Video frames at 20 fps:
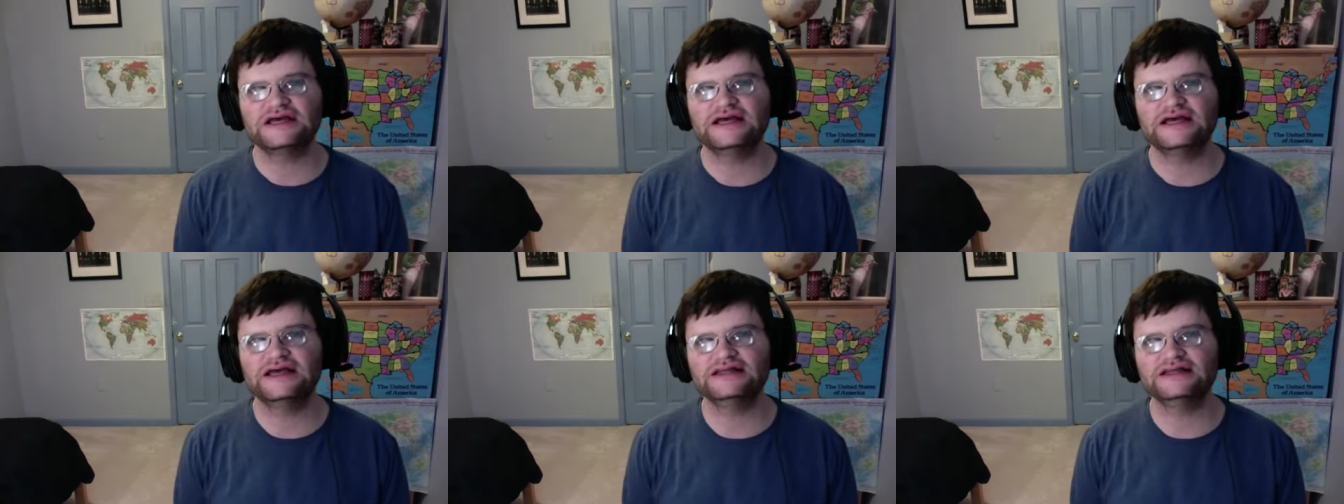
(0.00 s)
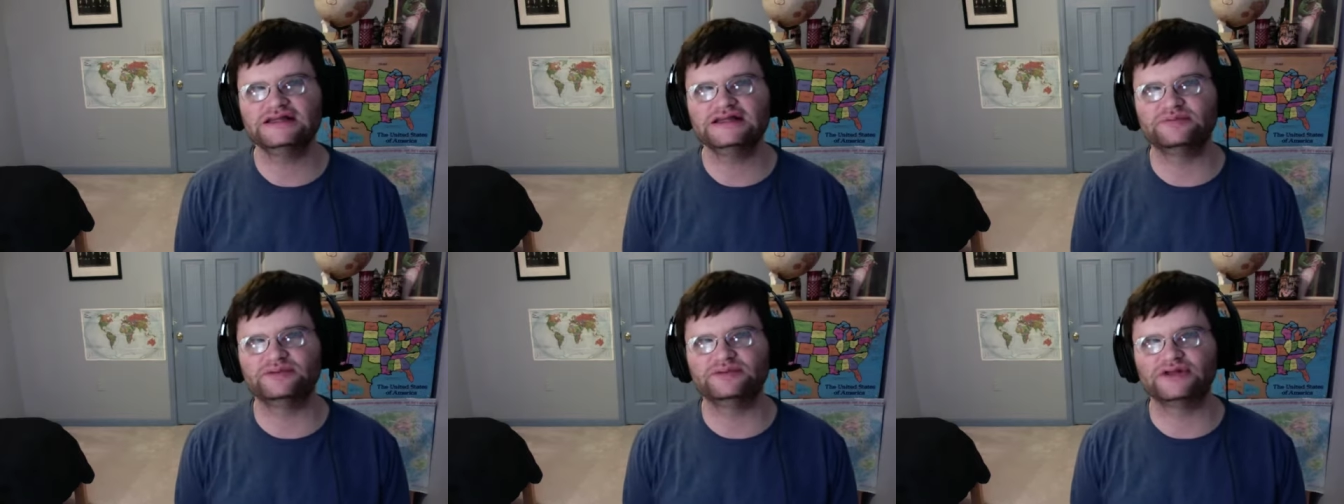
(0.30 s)

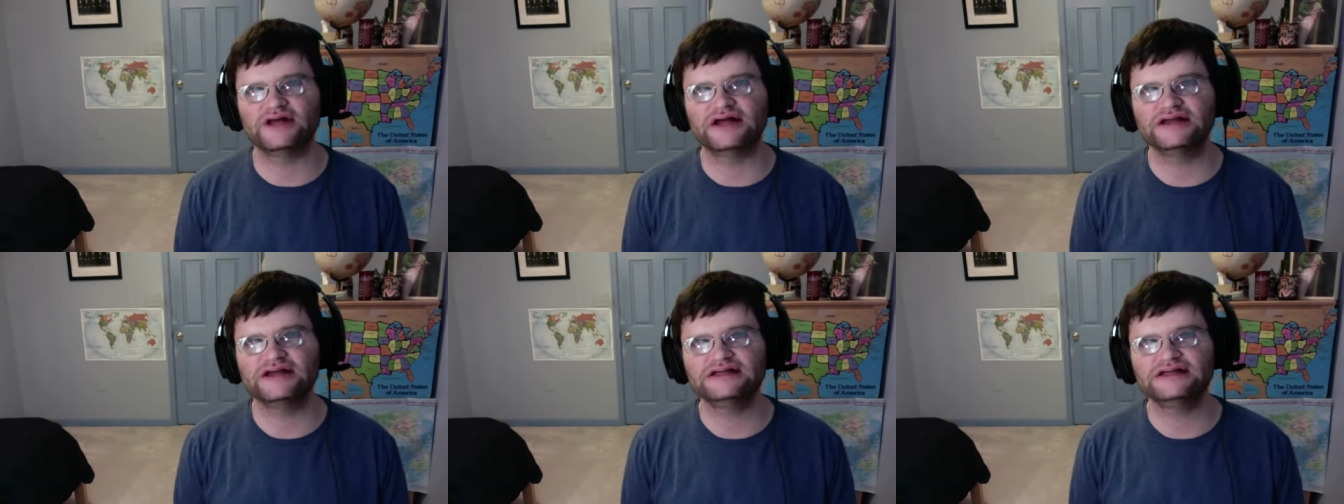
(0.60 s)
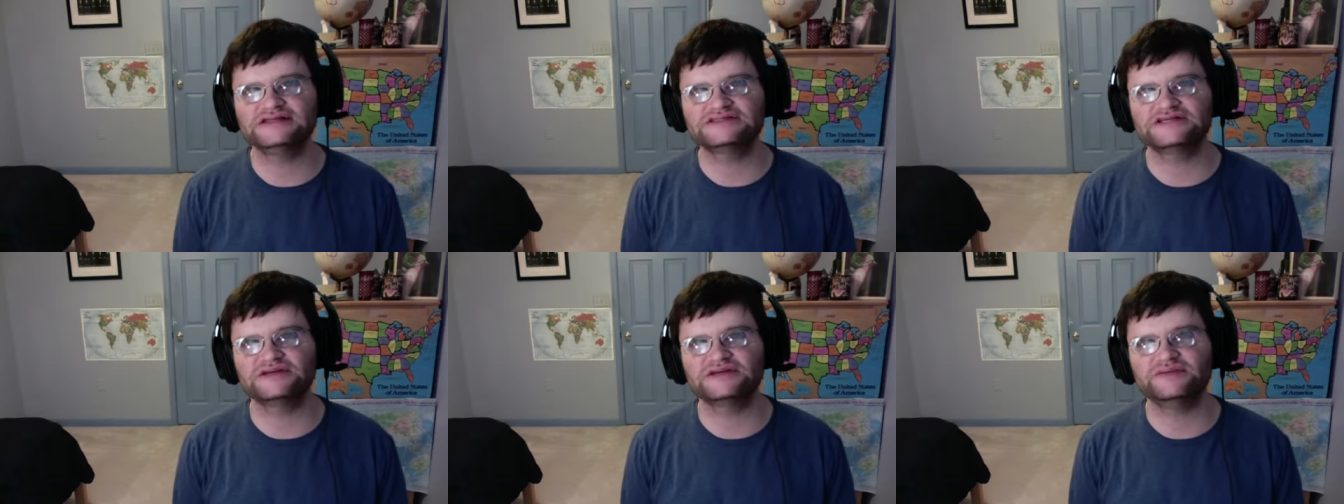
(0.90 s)
in the
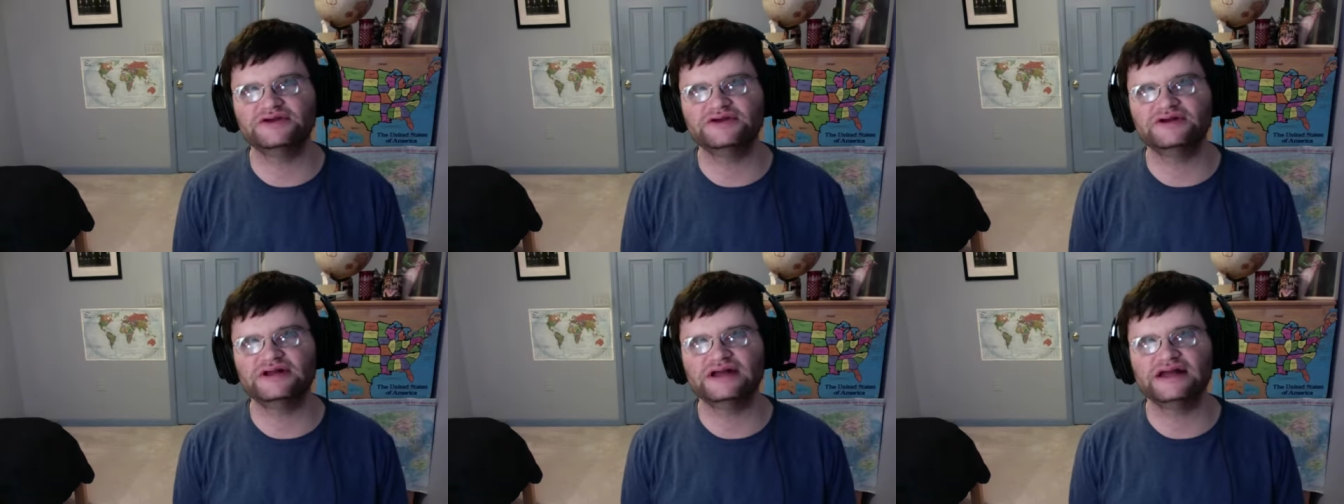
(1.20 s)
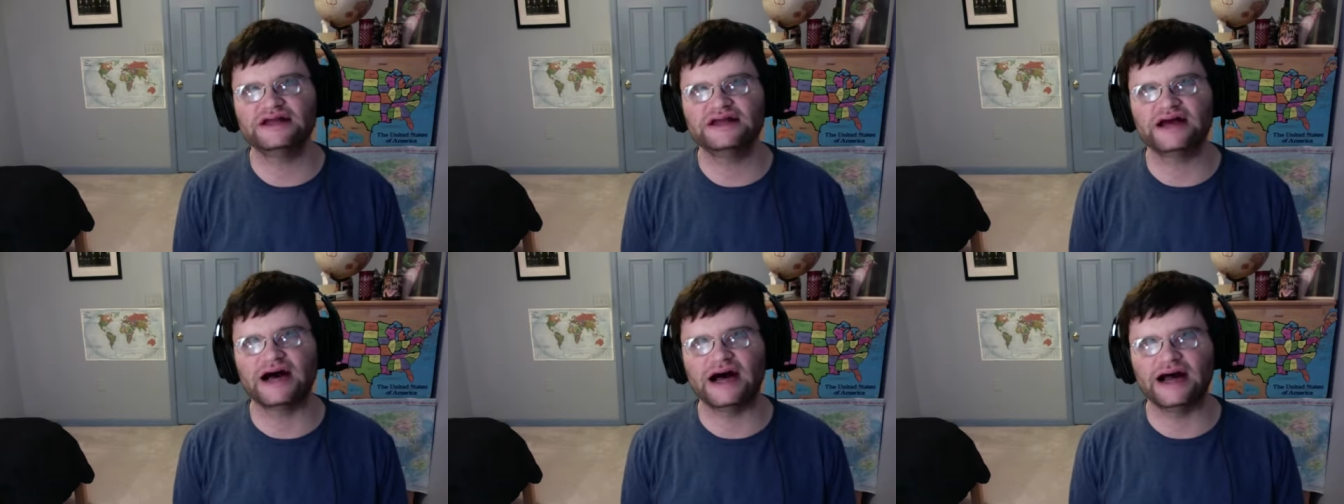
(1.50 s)
blindness
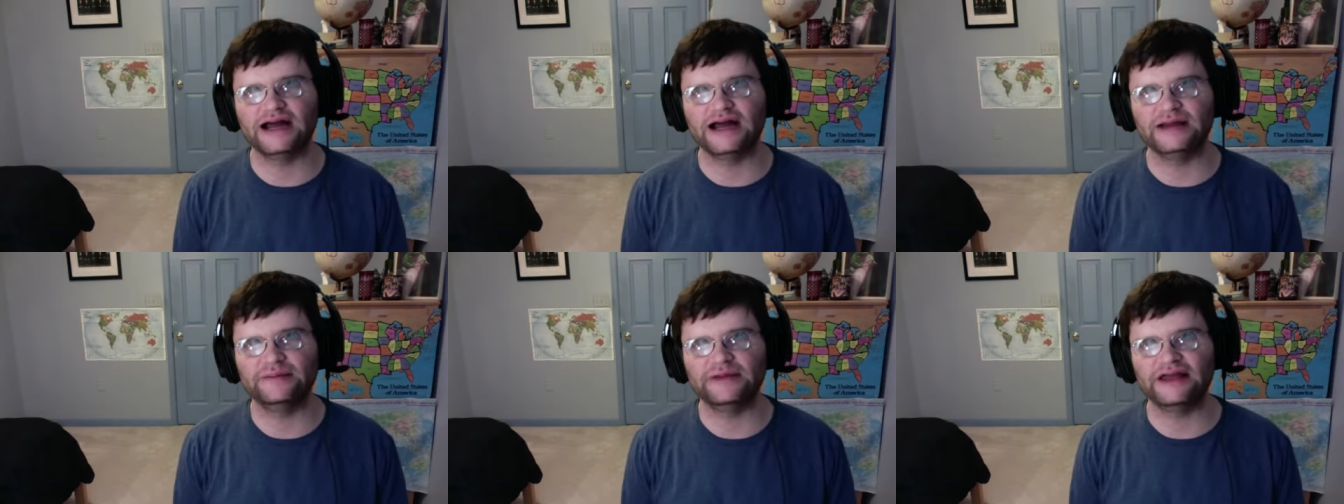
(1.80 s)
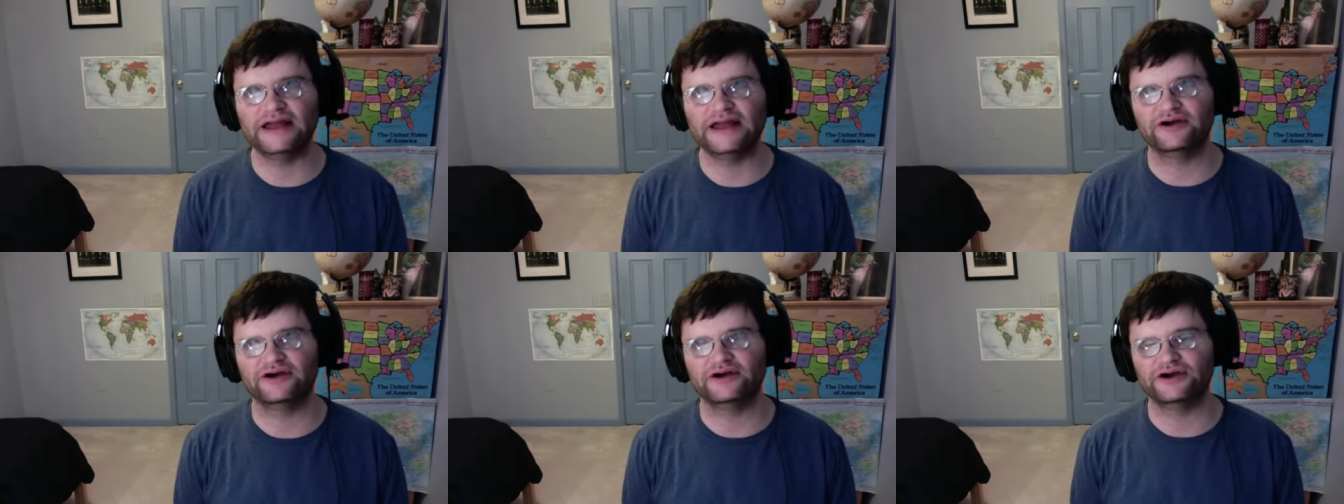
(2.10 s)
community. I'm
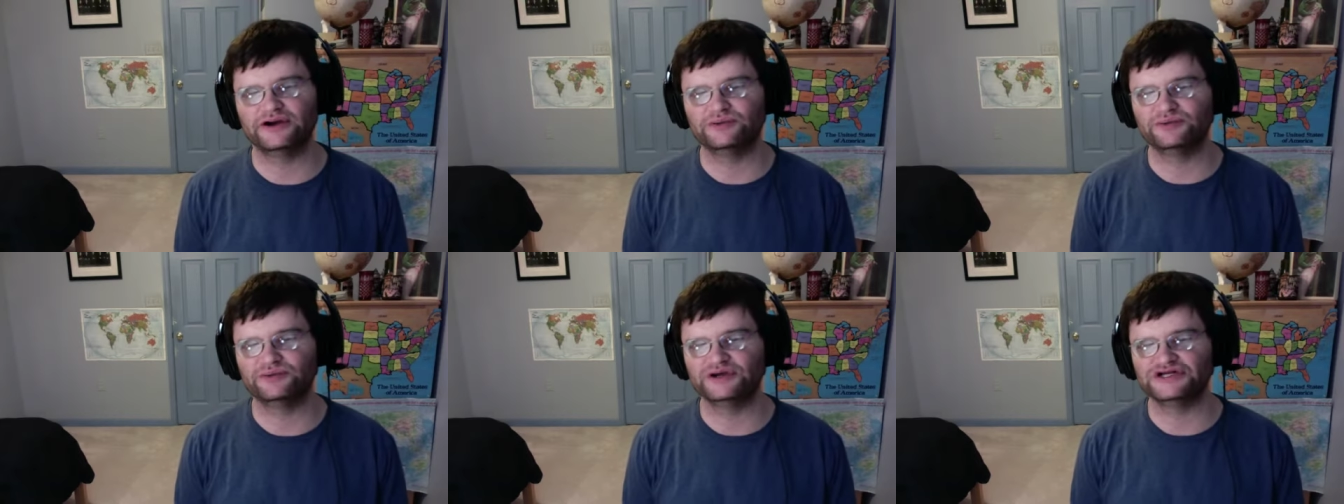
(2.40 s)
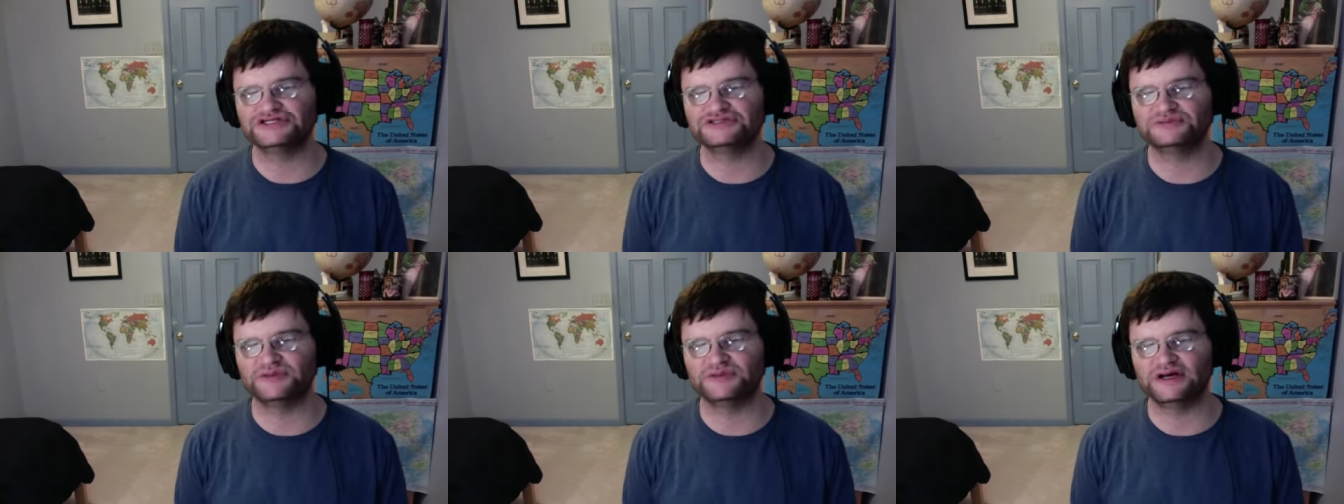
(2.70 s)
Aaron
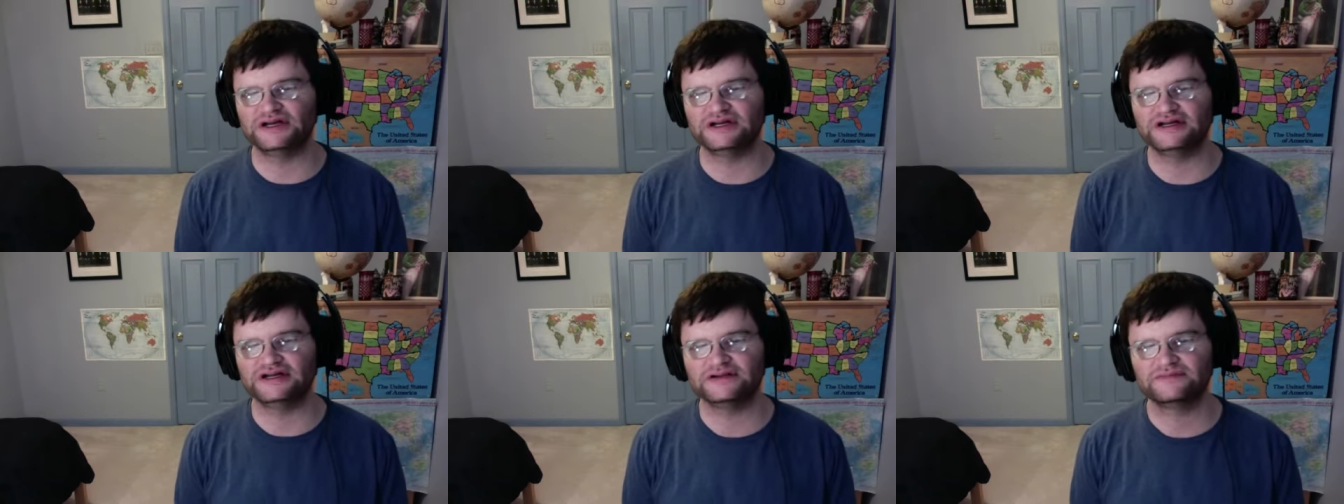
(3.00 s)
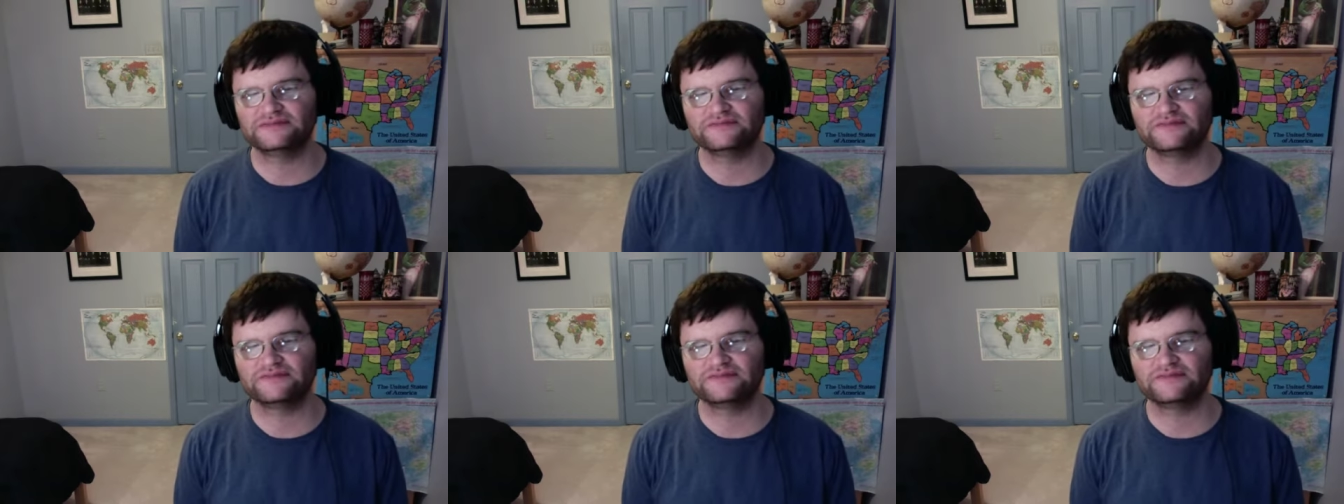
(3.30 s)
Richmond.